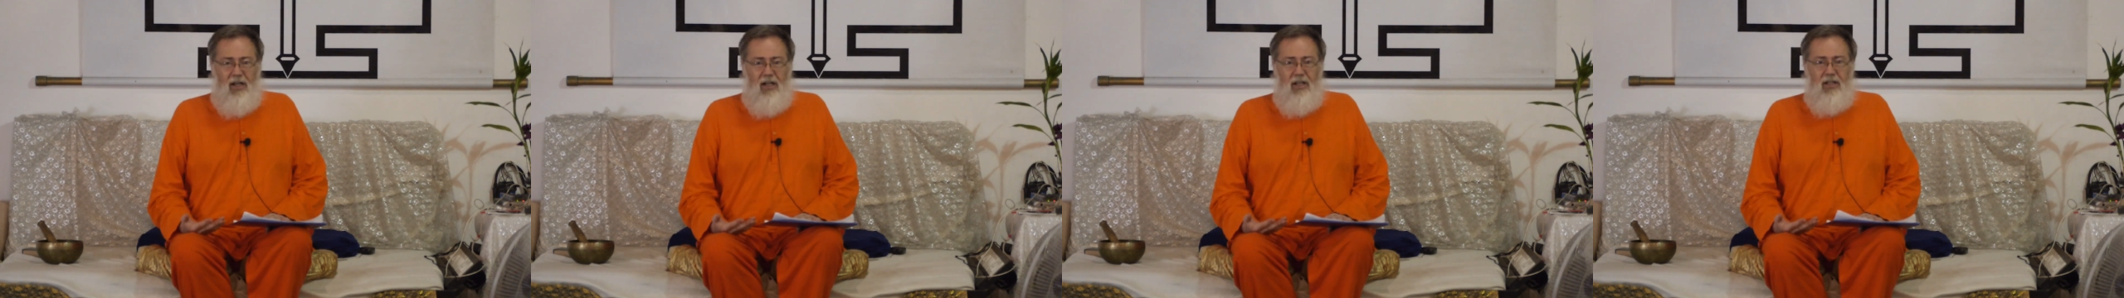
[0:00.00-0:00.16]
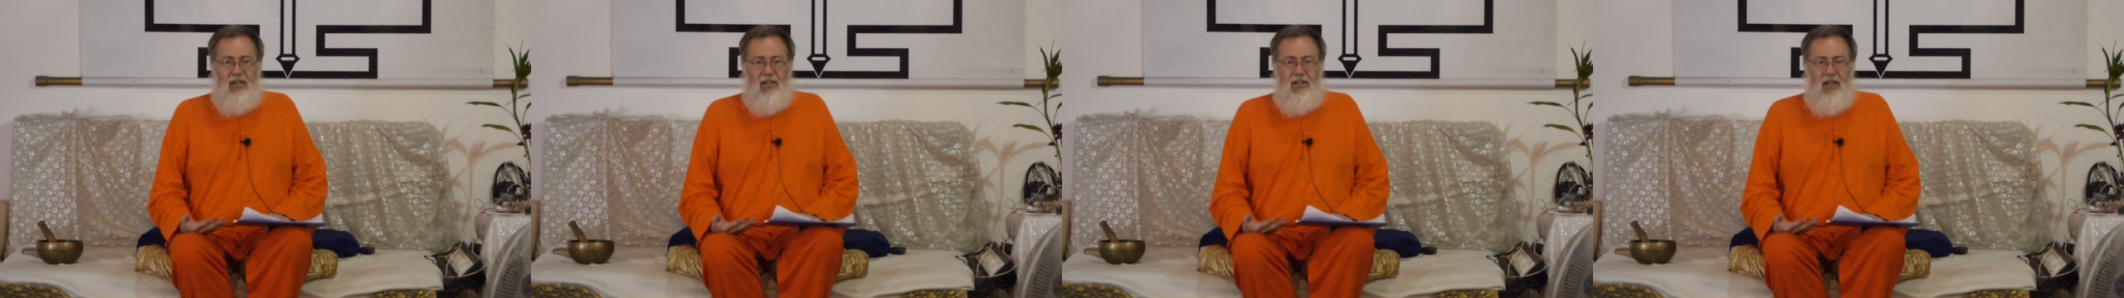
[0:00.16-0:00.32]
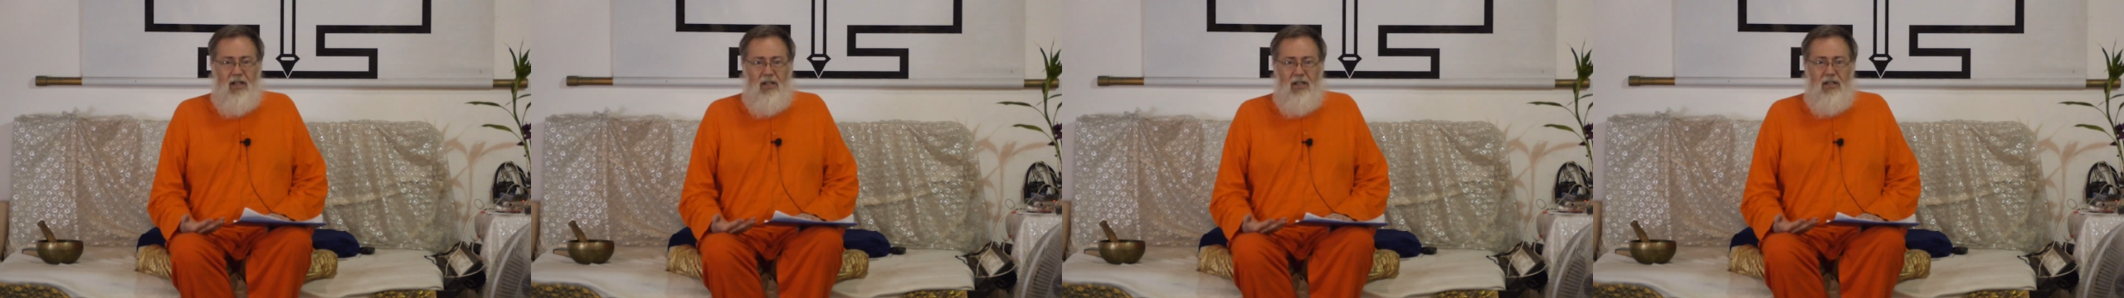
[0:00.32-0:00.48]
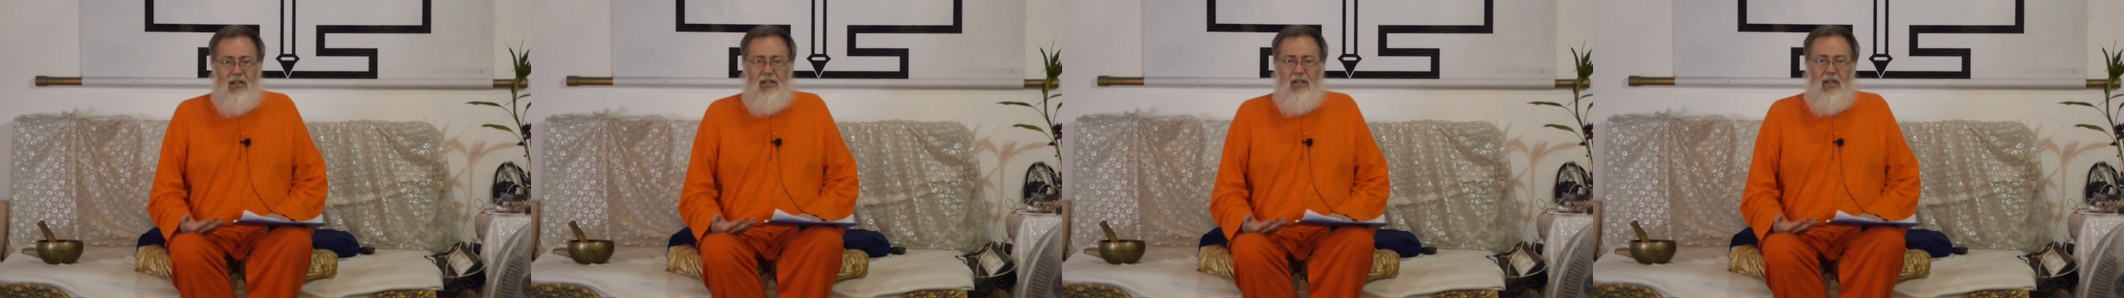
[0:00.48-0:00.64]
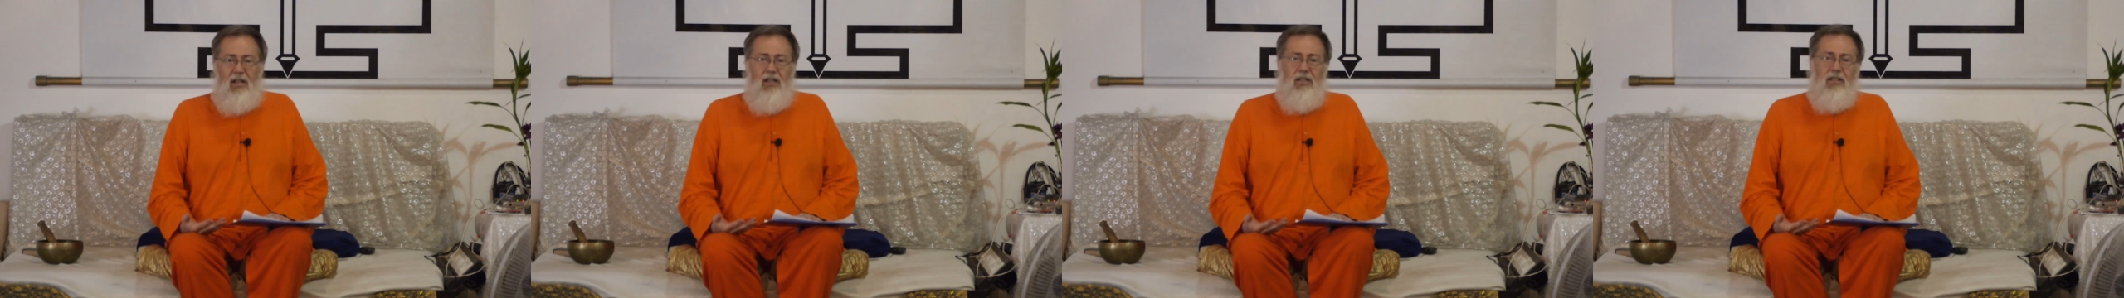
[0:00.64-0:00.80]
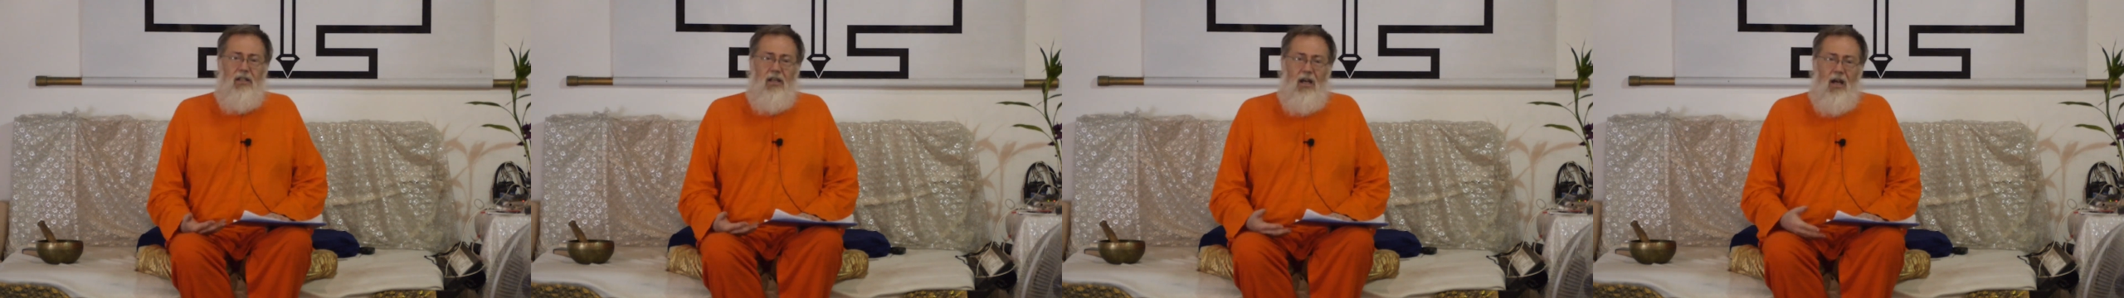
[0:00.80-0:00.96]
he is, and he
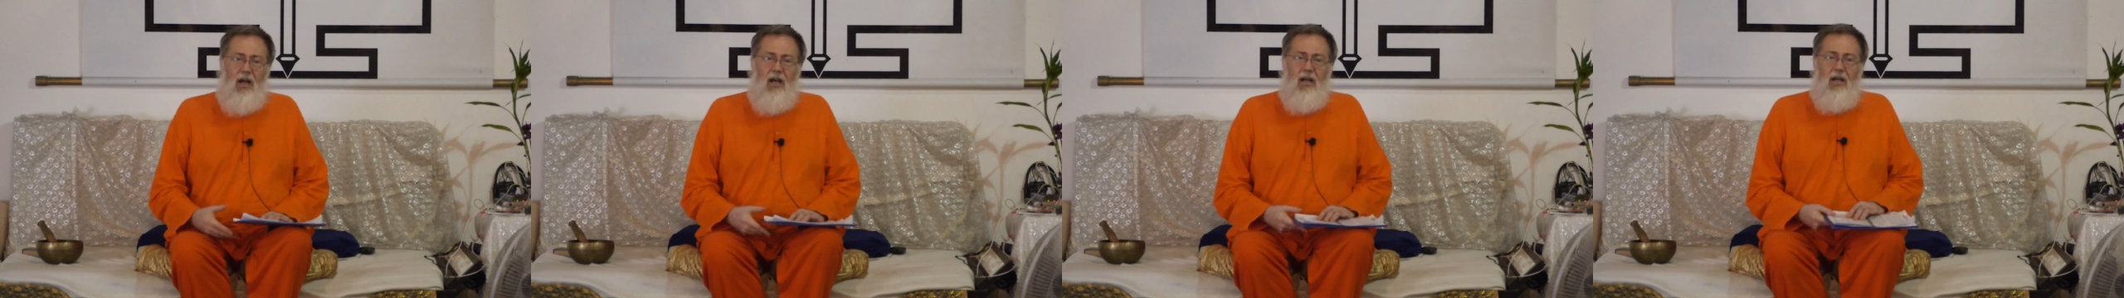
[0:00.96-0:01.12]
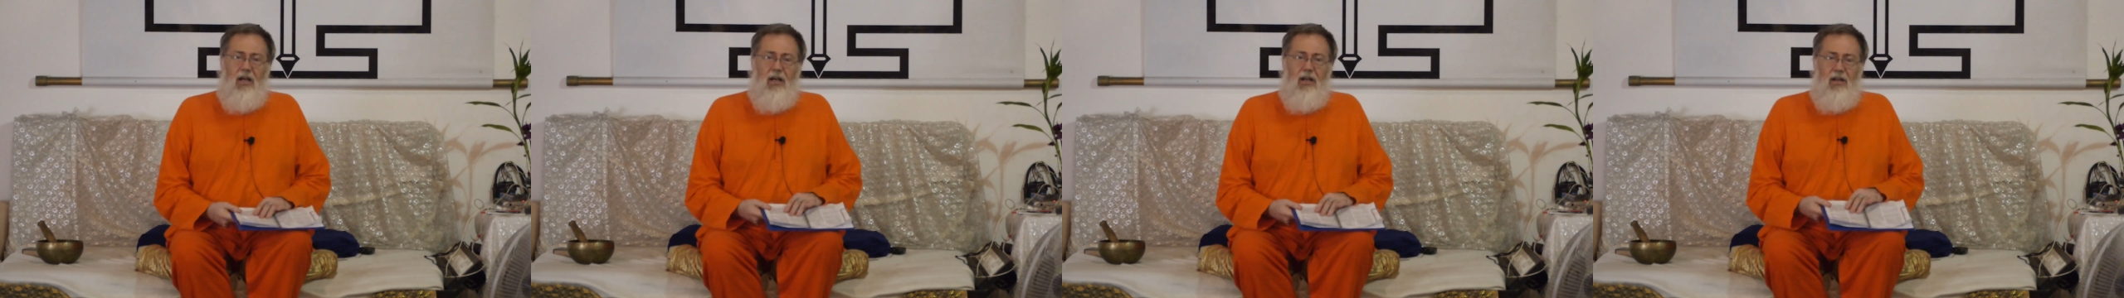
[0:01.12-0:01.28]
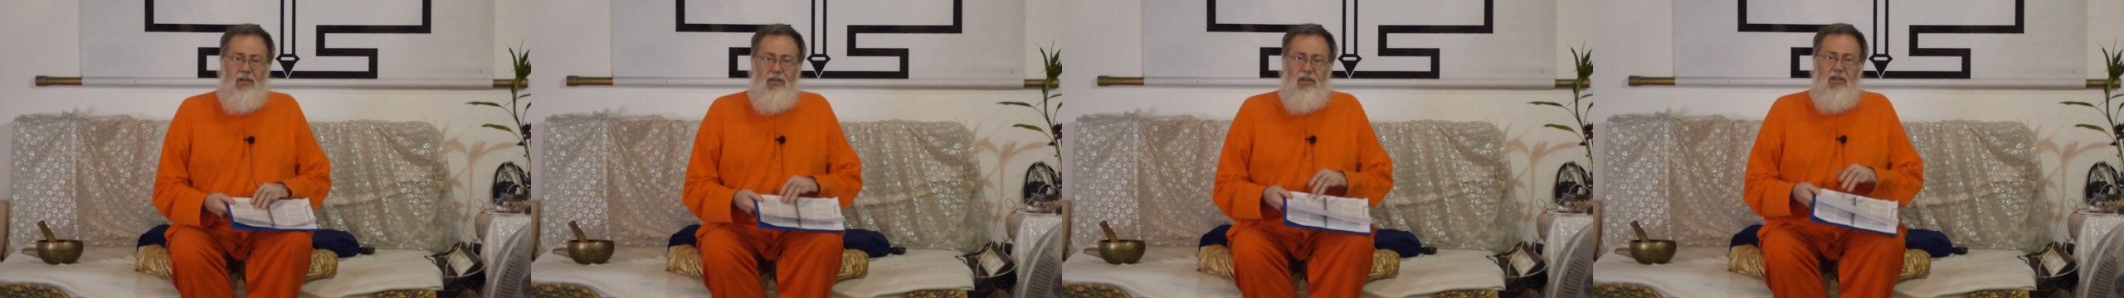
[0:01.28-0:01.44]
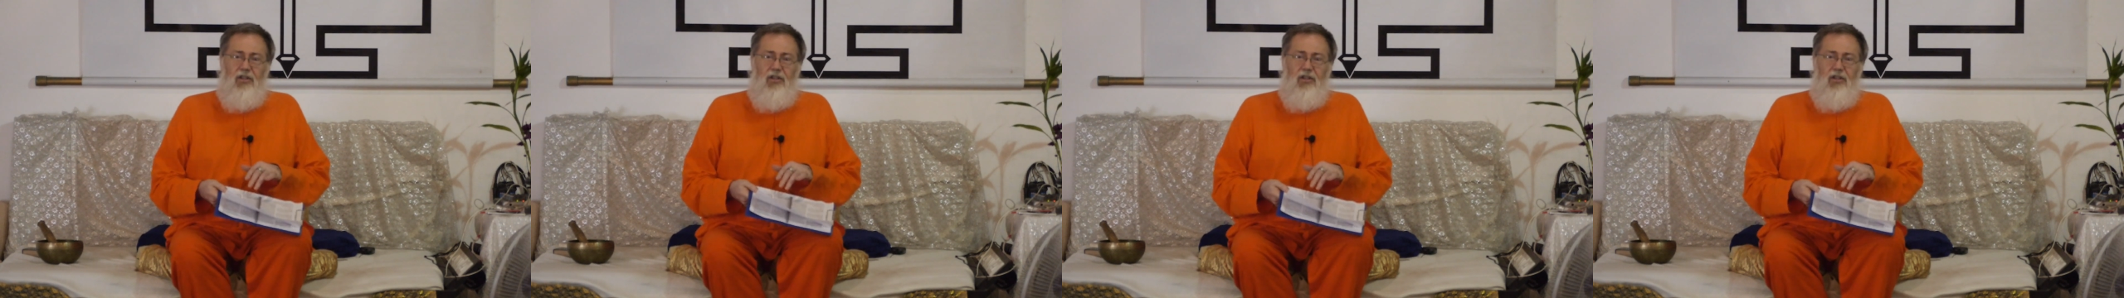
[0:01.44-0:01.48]
says, yeah,